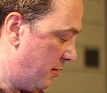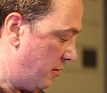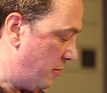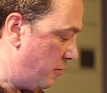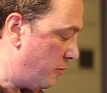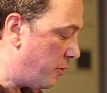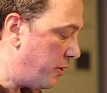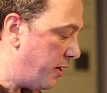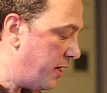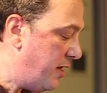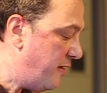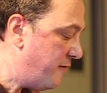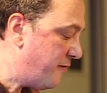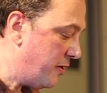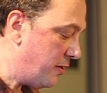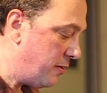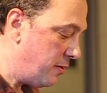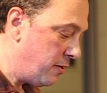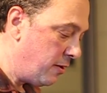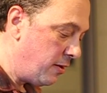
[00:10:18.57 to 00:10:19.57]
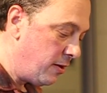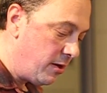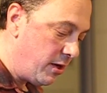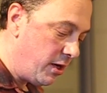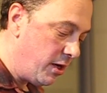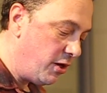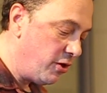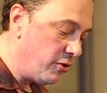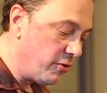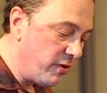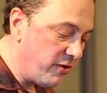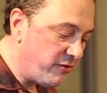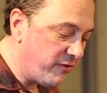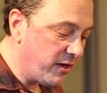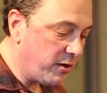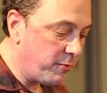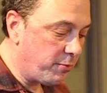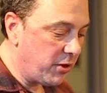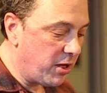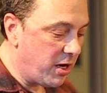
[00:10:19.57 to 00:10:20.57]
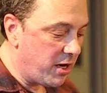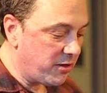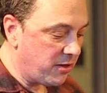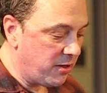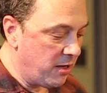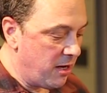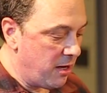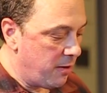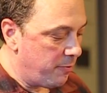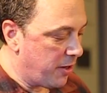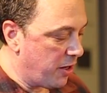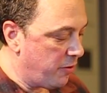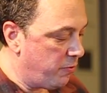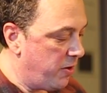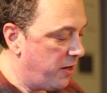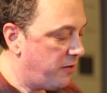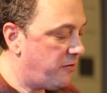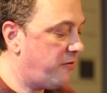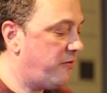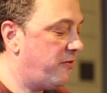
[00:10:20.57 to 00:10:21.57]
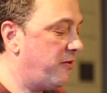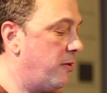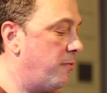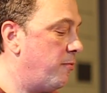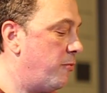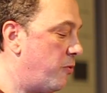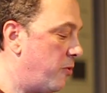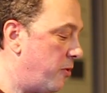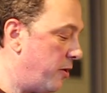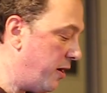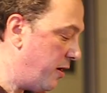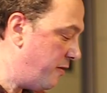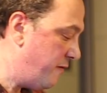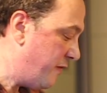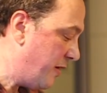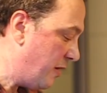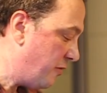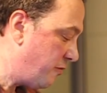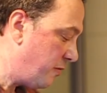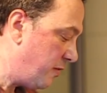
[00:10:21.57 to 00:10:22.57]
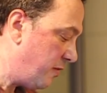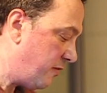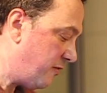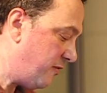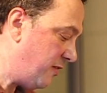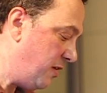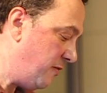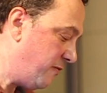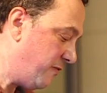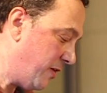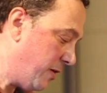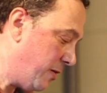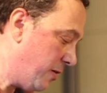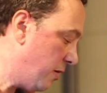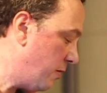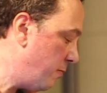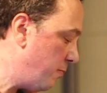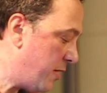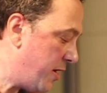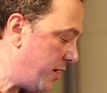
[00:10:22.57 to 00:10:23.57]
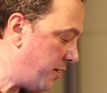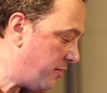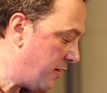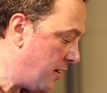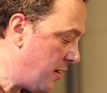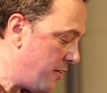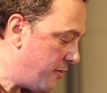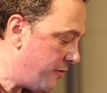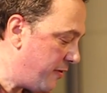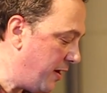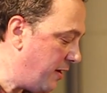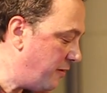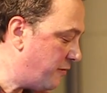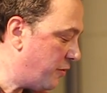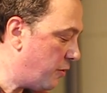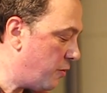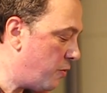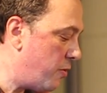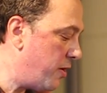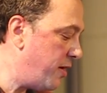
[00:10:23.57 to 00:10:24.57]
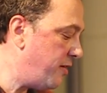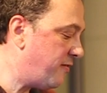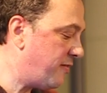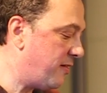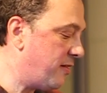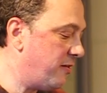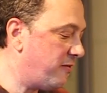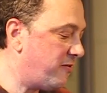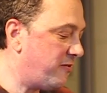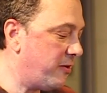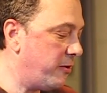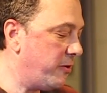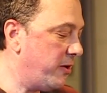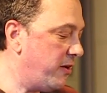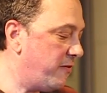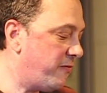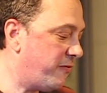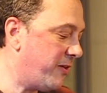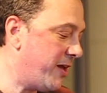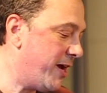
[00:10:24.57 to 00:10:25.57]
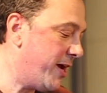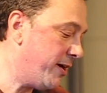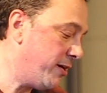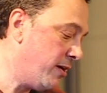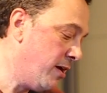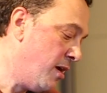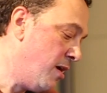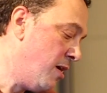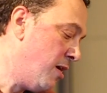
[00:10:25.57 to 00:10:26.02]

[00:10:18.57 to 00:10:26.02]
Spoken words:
nor even a heuristic plot by which some more adventurous seafarer might think to hoist the serried flag